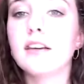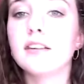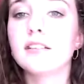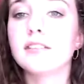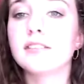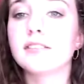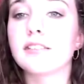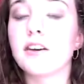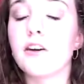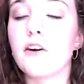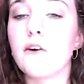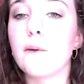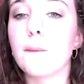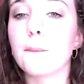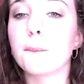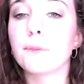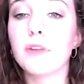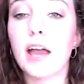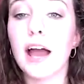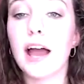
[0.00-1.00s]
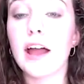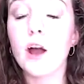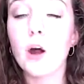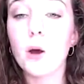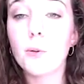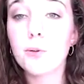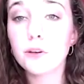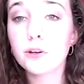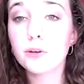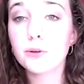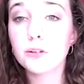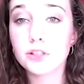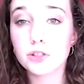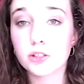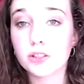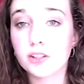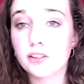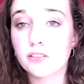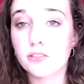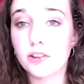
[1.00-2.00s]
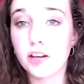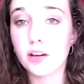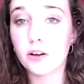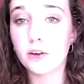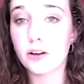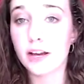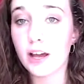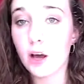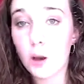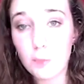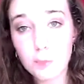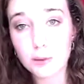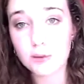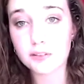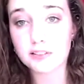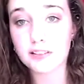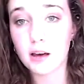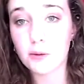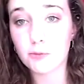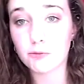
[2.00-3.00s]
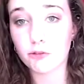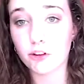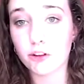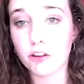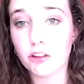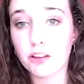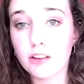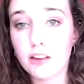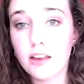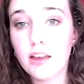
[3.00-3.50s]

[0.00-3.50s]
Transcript: So I hope you enjoyed this video, and I hope it was helpful,